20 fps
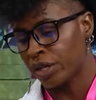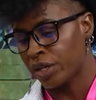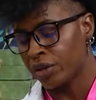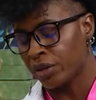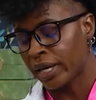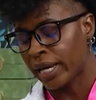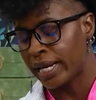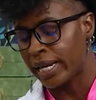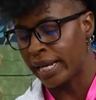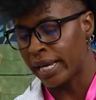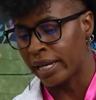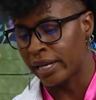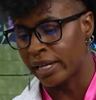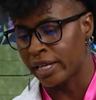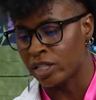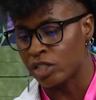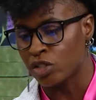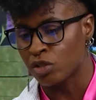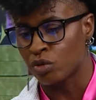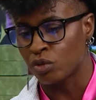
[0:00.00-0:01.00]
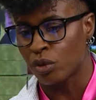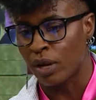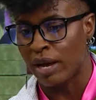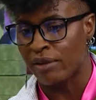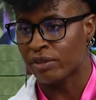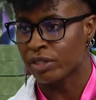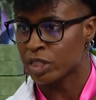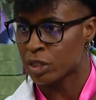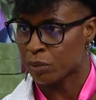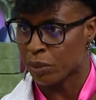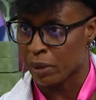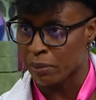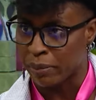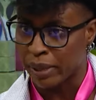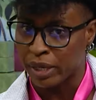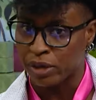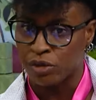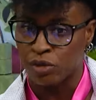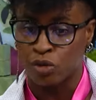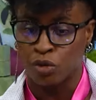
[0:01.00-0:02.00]
you know Canadians who have a spare
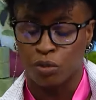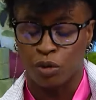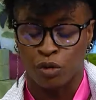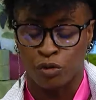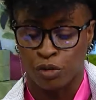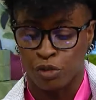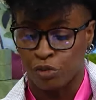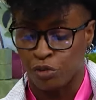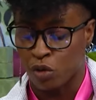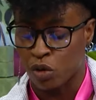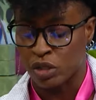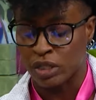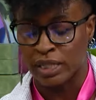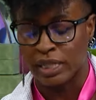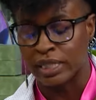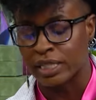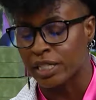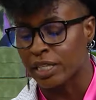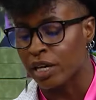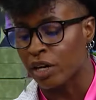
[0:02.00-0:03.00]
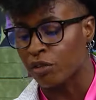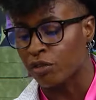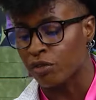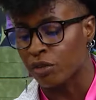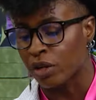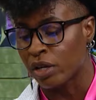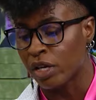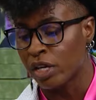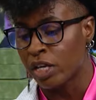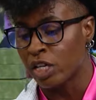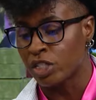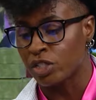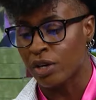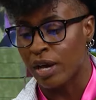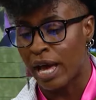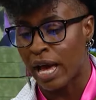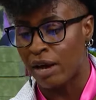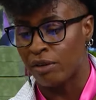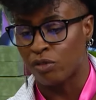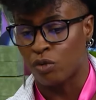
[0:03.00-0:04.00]
bedroom, or if you're fortunate enough uh, to
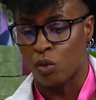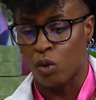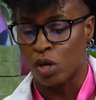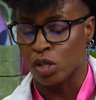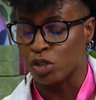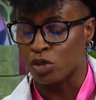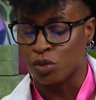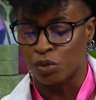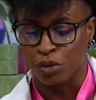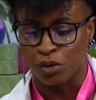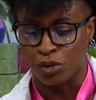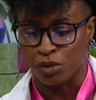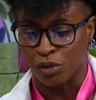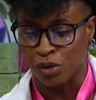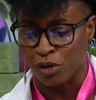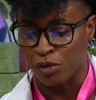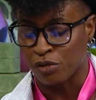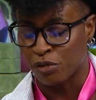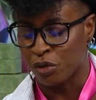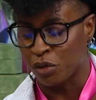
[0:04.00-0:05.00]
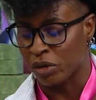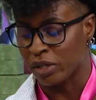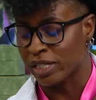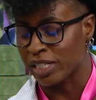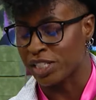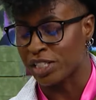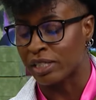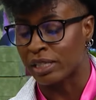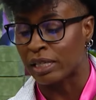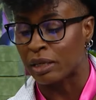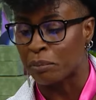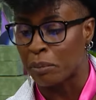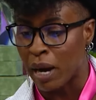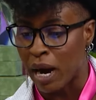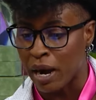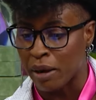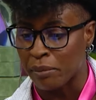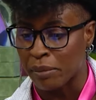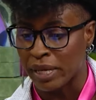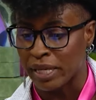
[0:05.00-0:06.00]
have one, two, three, or four additional
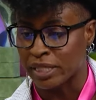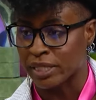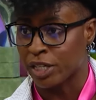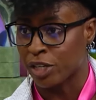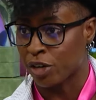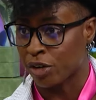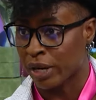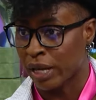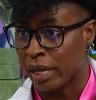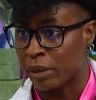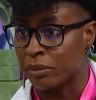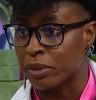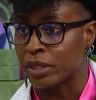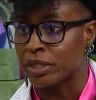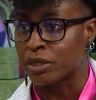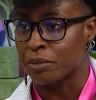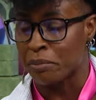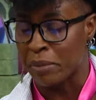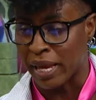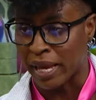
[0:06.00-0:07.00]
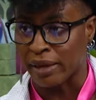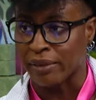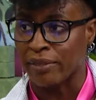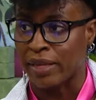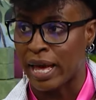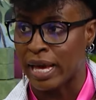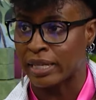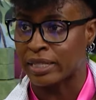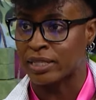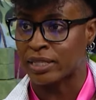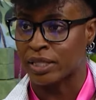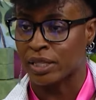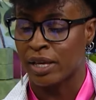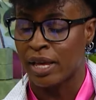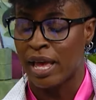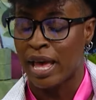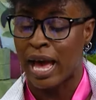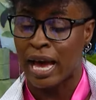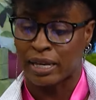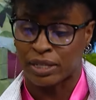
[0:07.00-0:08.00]
apartments, and you're able to make that uh,
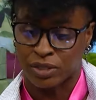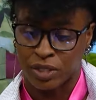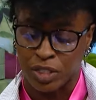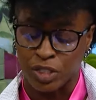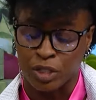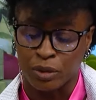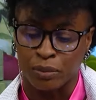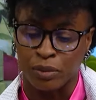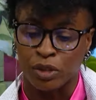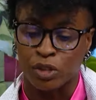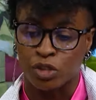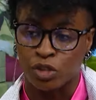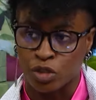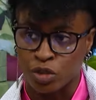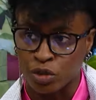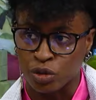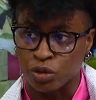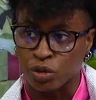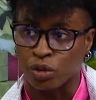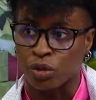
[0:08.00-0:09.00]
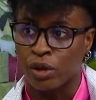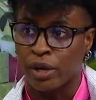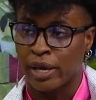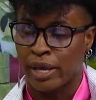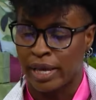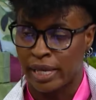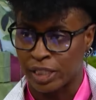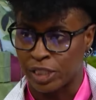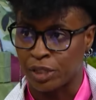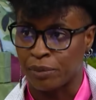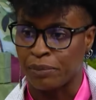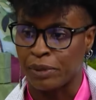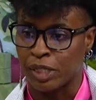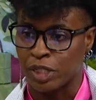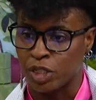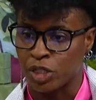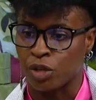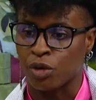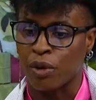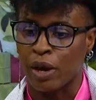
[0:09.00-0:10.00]
accessible to
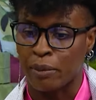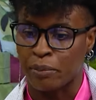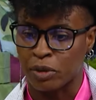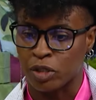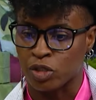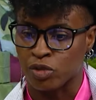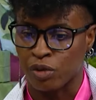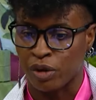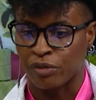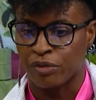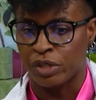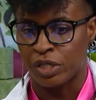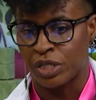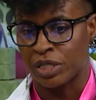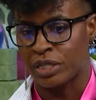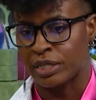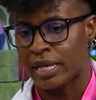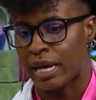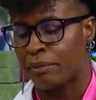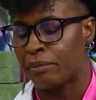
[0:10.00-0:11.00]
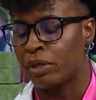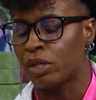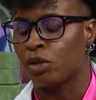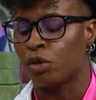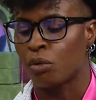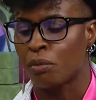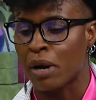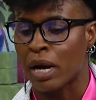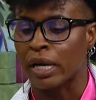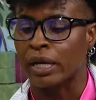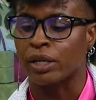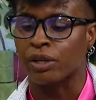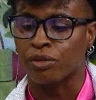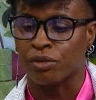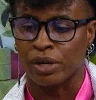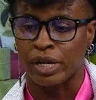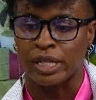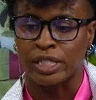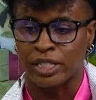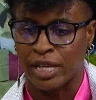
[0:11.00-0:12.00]
LGBTQI plus refugees at below market
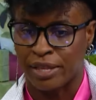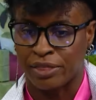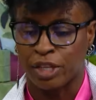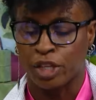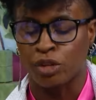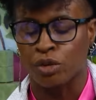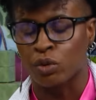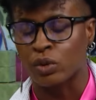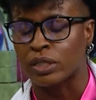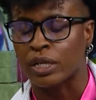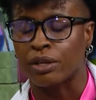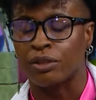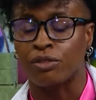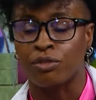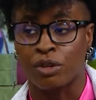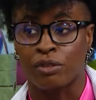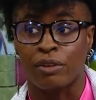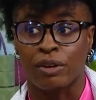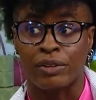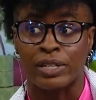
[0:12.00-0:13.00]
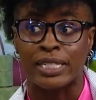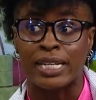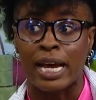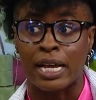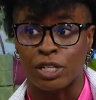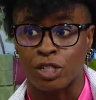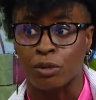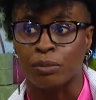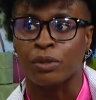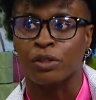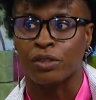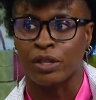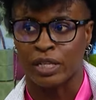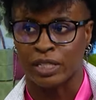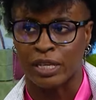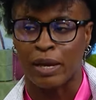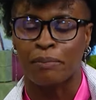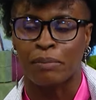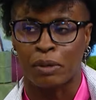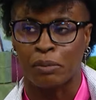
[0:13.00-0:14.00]
rates. I think those are three very tangible
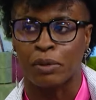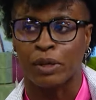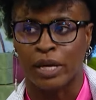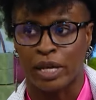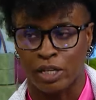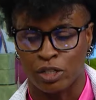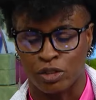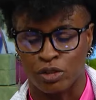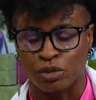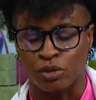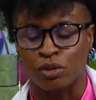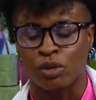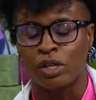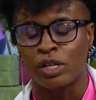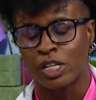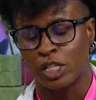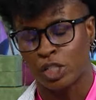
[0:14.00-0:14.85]
things that people can can do